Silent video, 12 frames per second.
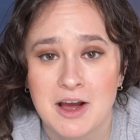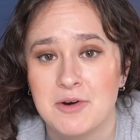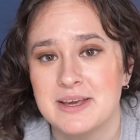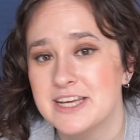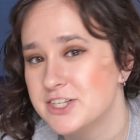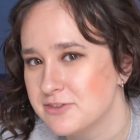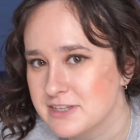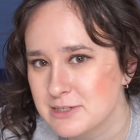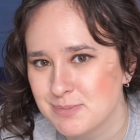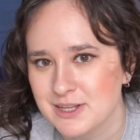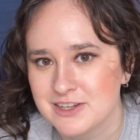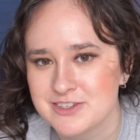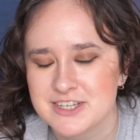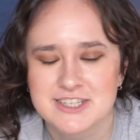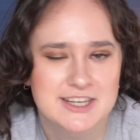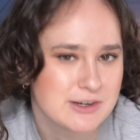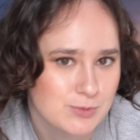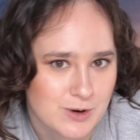how each of these pillows is
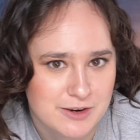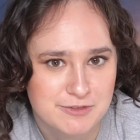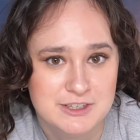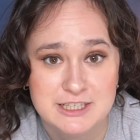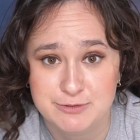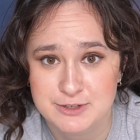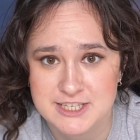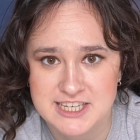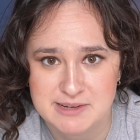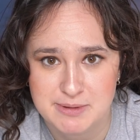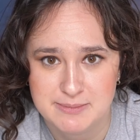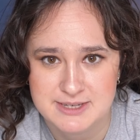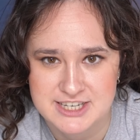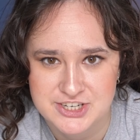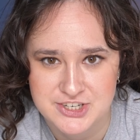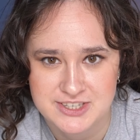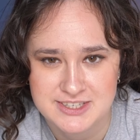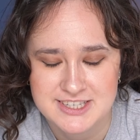going to work for different sleeping
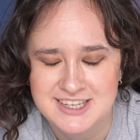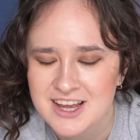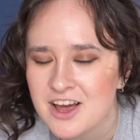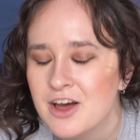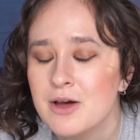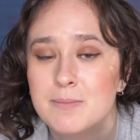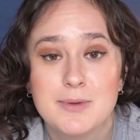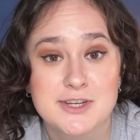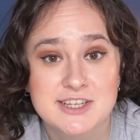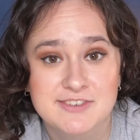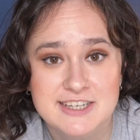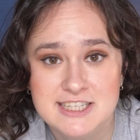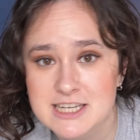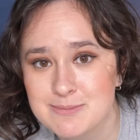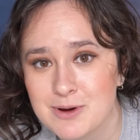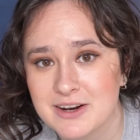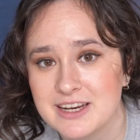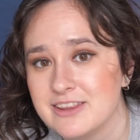positions. Most of us
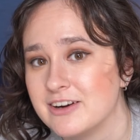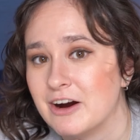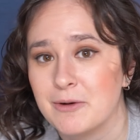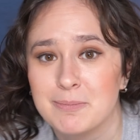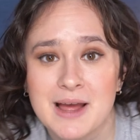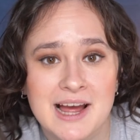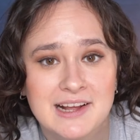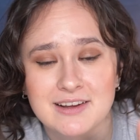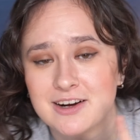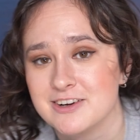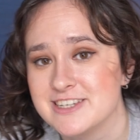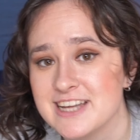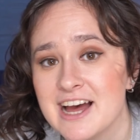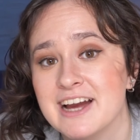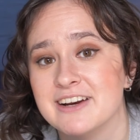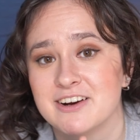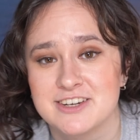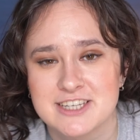sleep on either our back, our
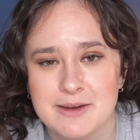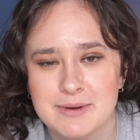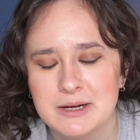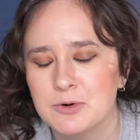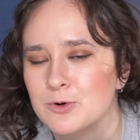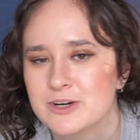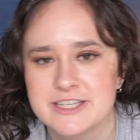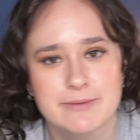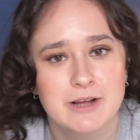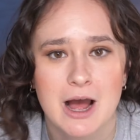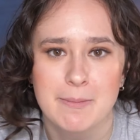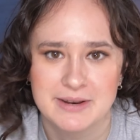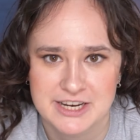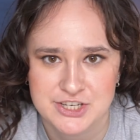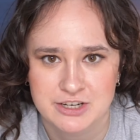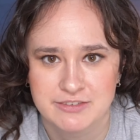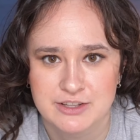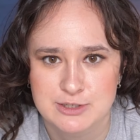side, our stomach, or some
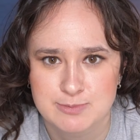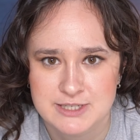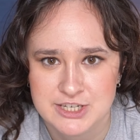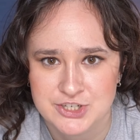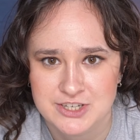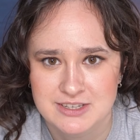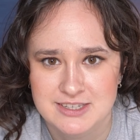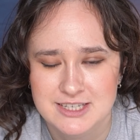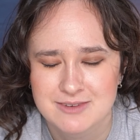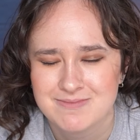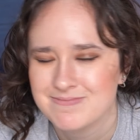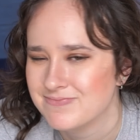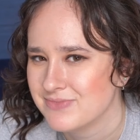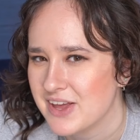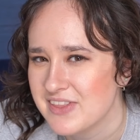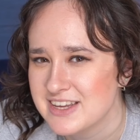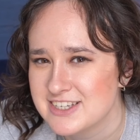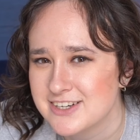combination of those positions.
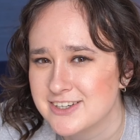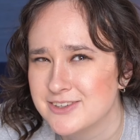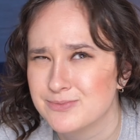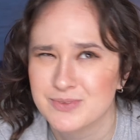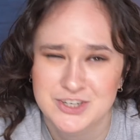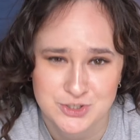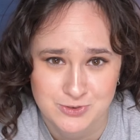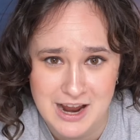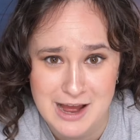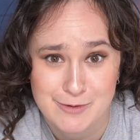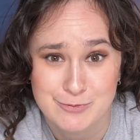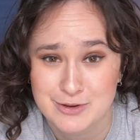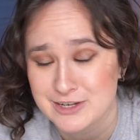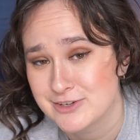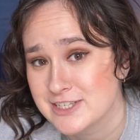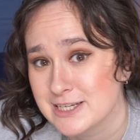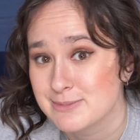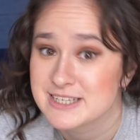Unless you're a giraffe and you
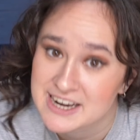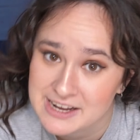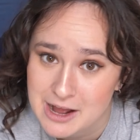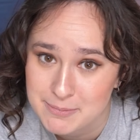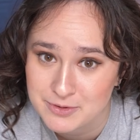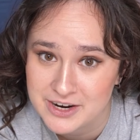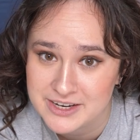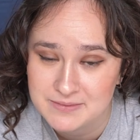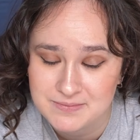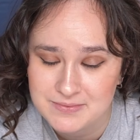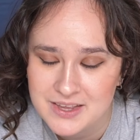sleep standing upright.